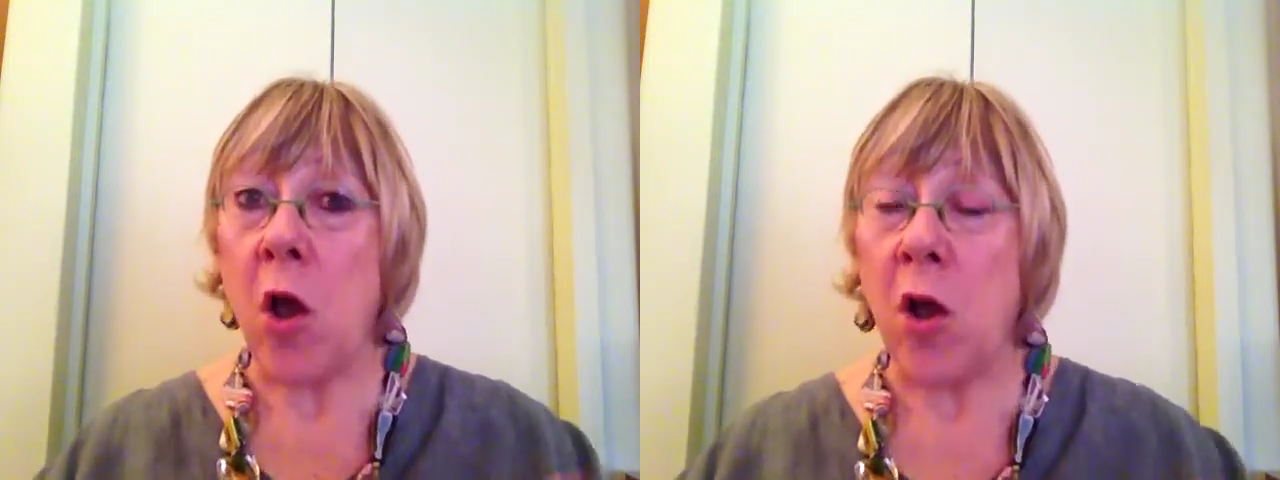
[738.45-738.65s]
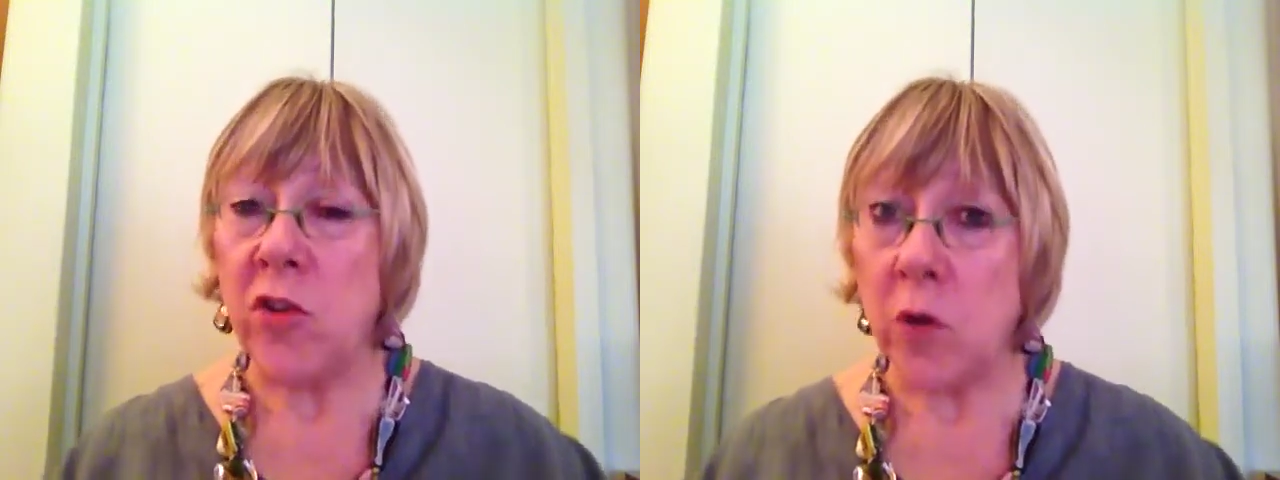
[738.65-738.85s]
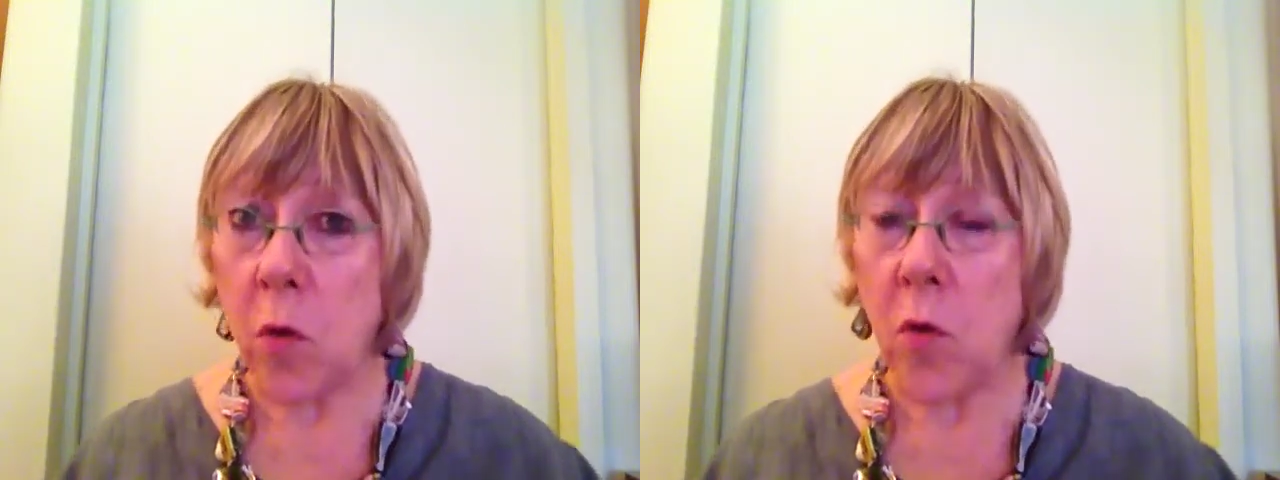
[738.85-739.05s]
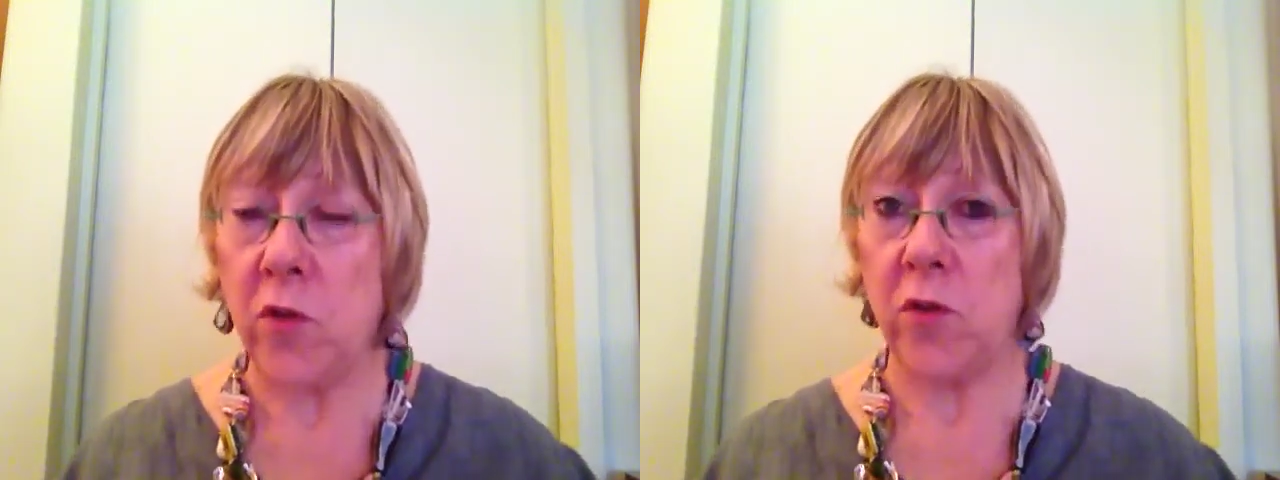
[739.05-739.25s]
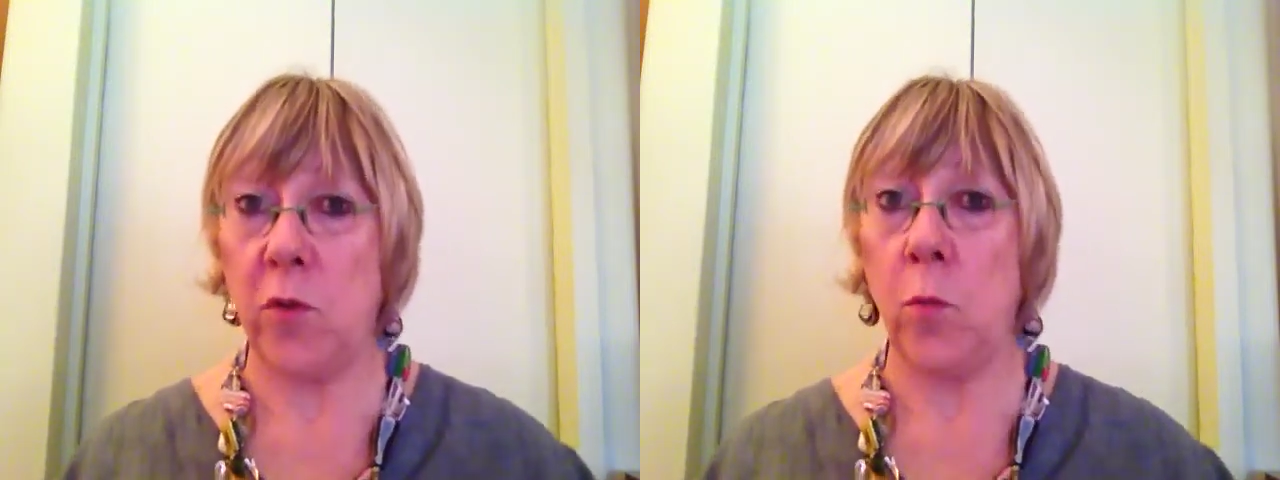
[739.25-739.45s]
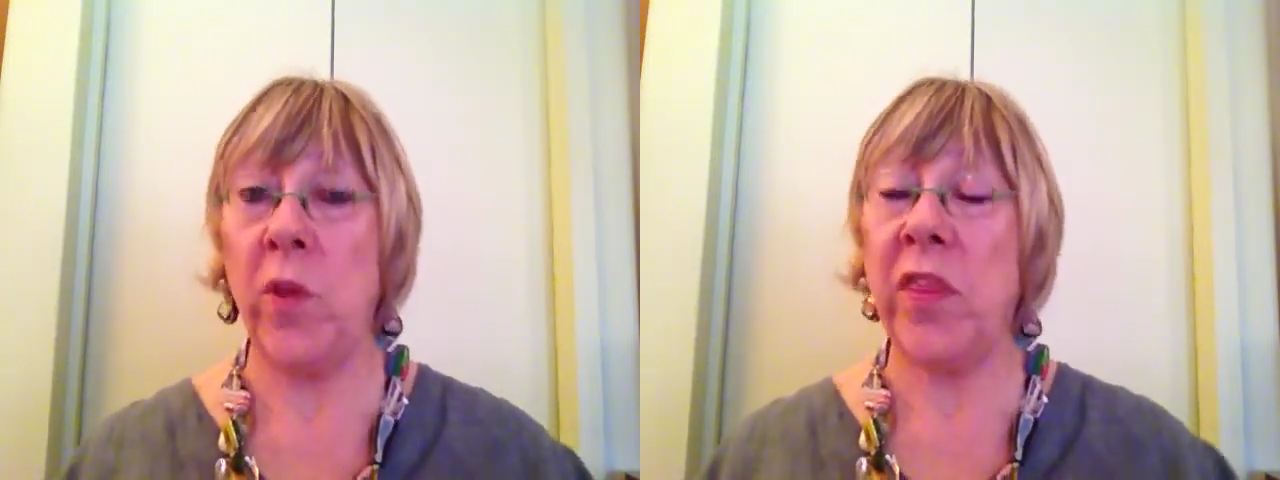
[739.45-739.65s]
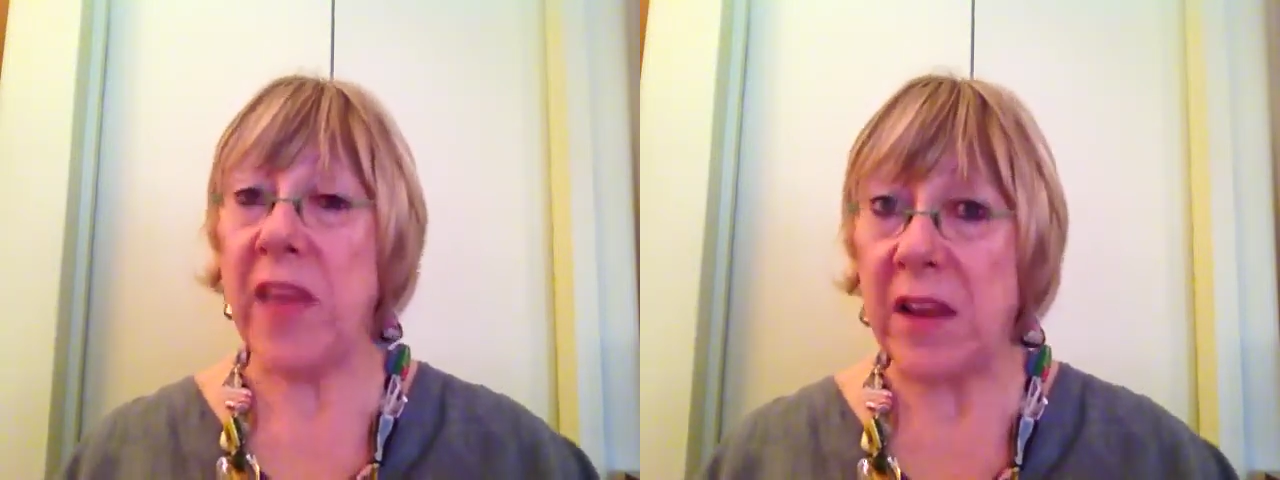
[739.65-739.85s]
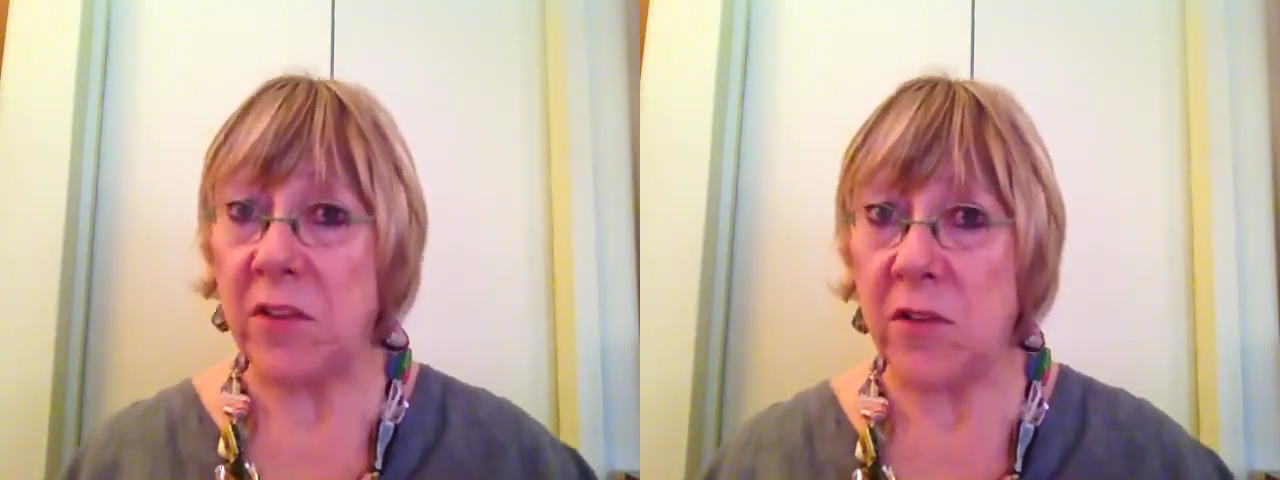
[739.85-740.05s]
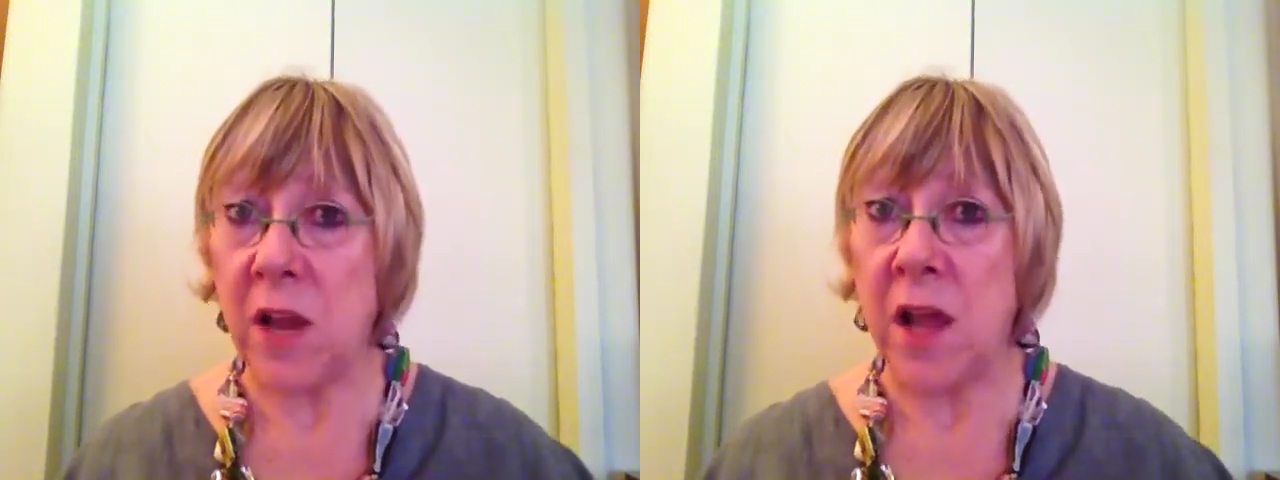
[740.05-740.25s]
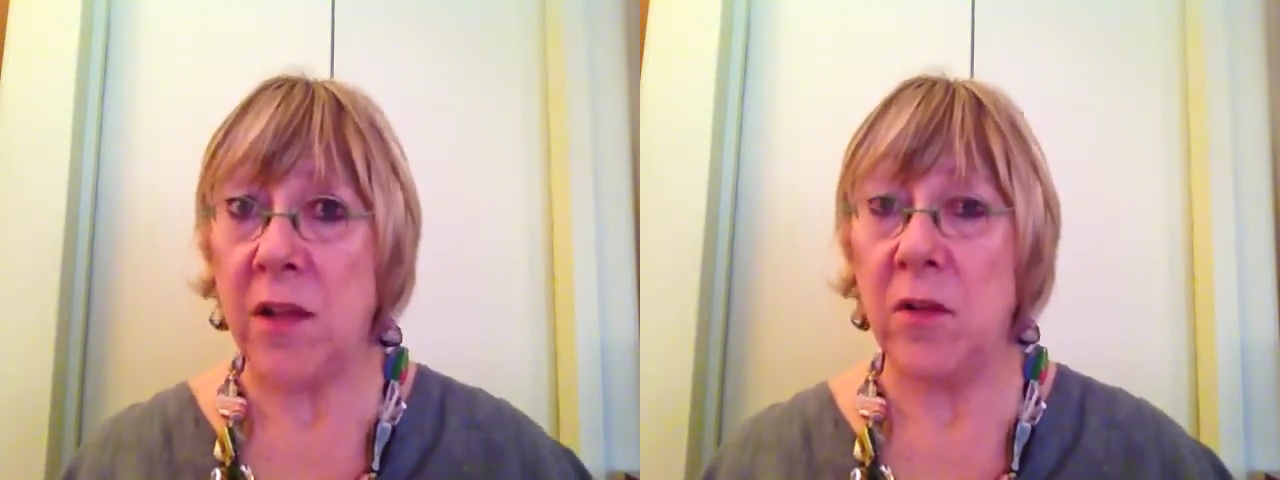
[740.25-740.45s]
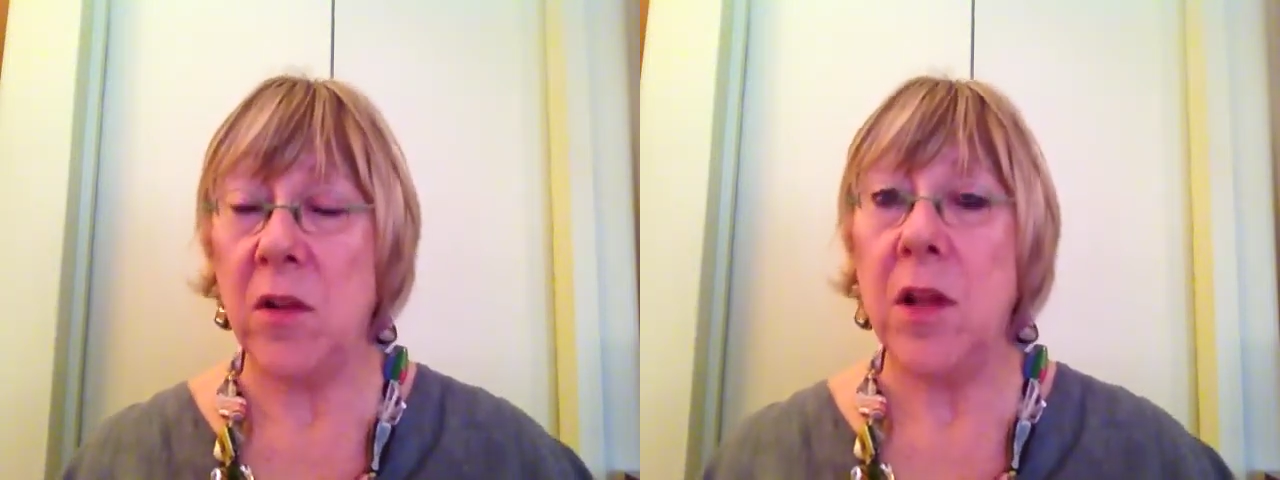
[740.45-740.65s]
are taught with that style.